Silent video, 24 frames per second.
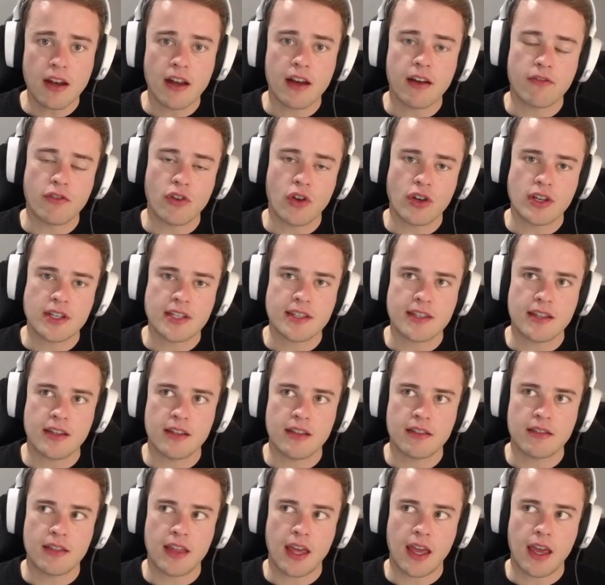I've noticed
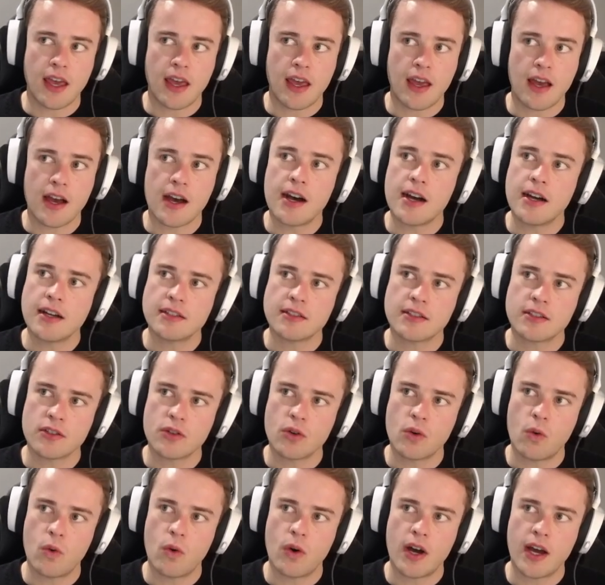that there aren't
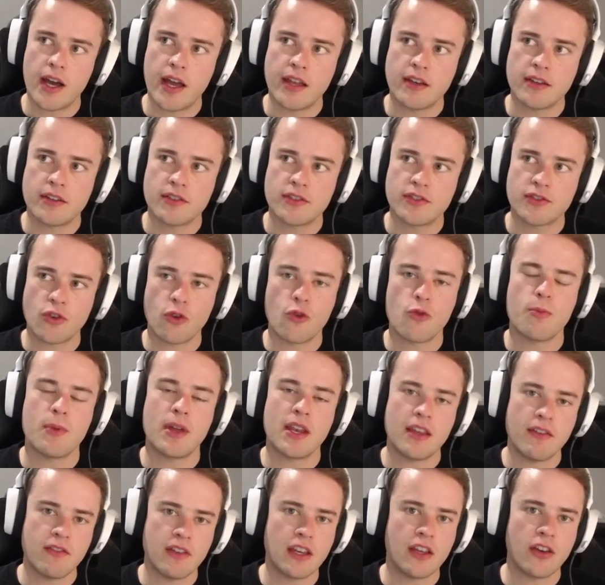quite so
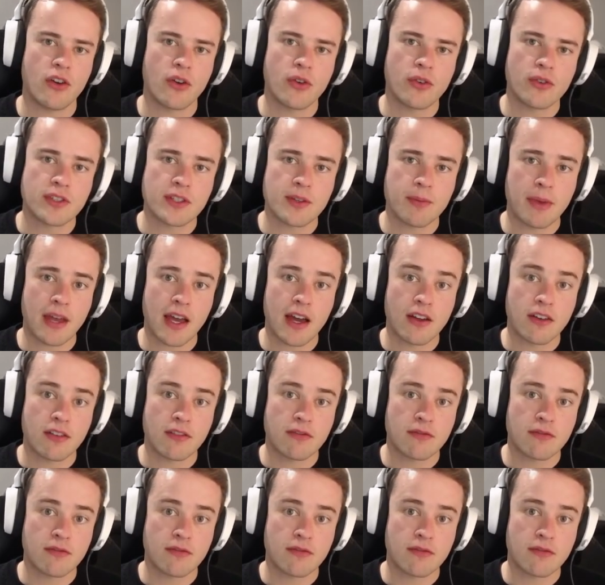many videos about,